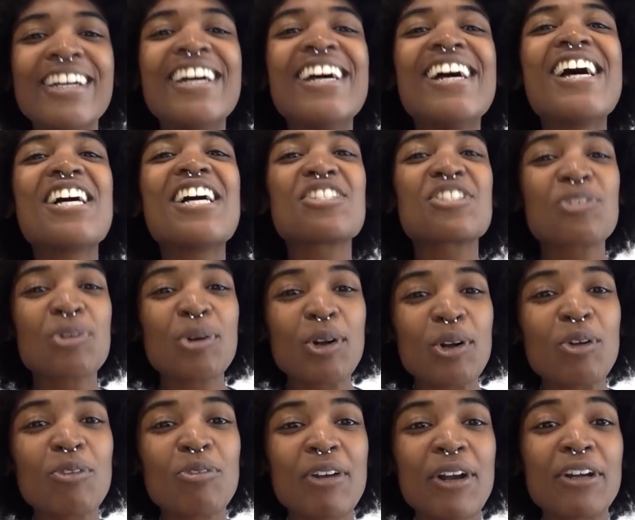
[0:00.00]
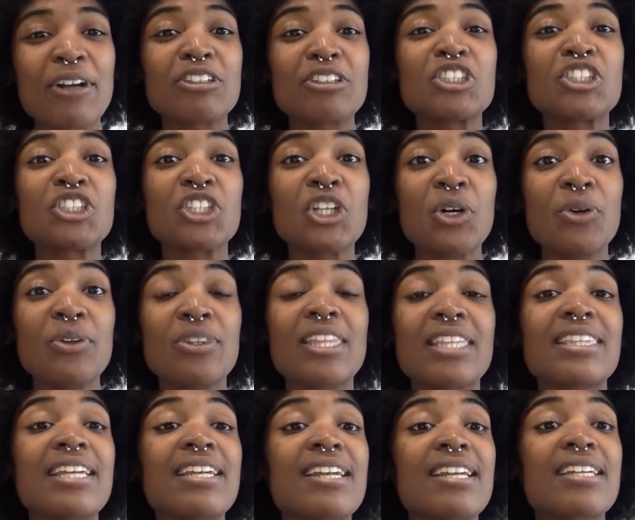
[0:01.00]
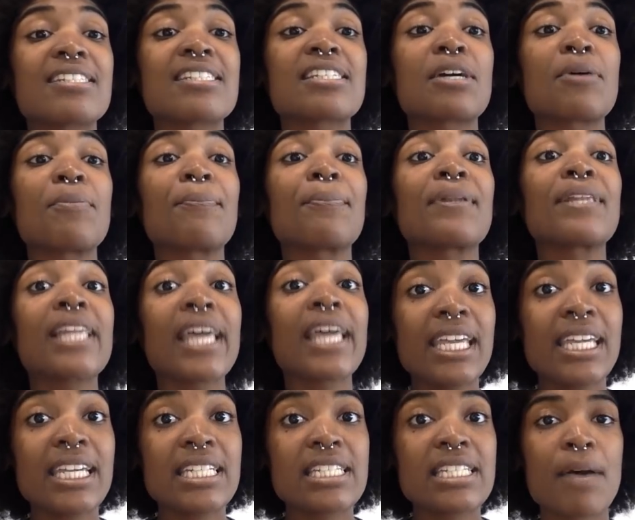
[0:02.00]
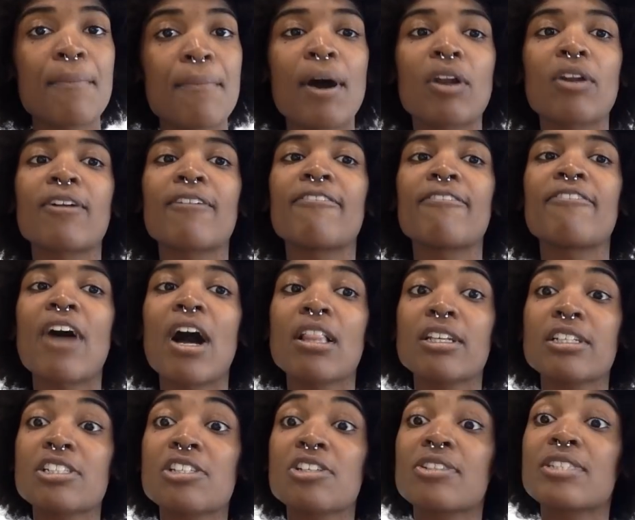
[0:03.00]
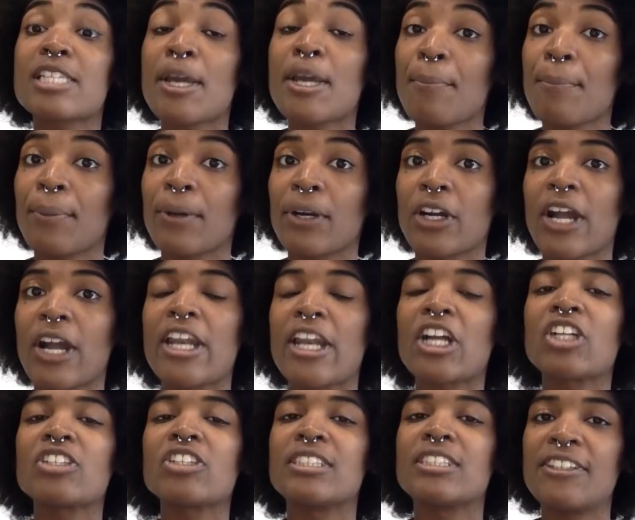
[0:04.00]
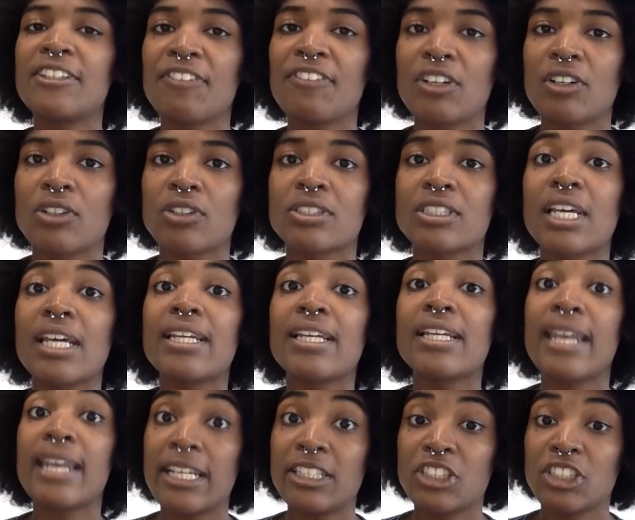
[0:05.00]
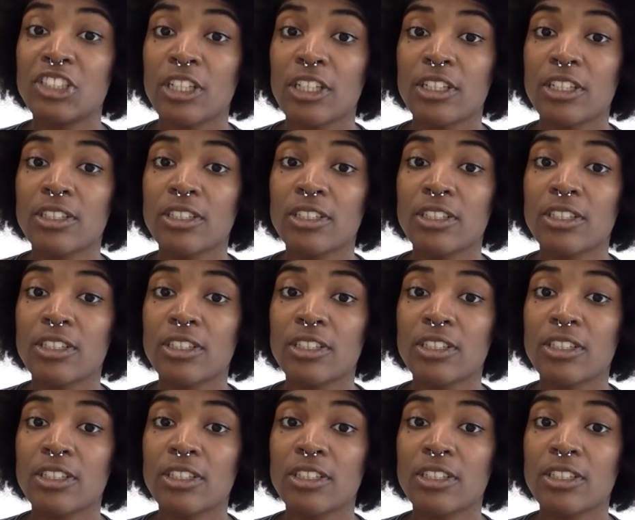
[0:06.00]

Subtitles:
Historical records showed that the nuns complained about her volatile temper and her difficult nature.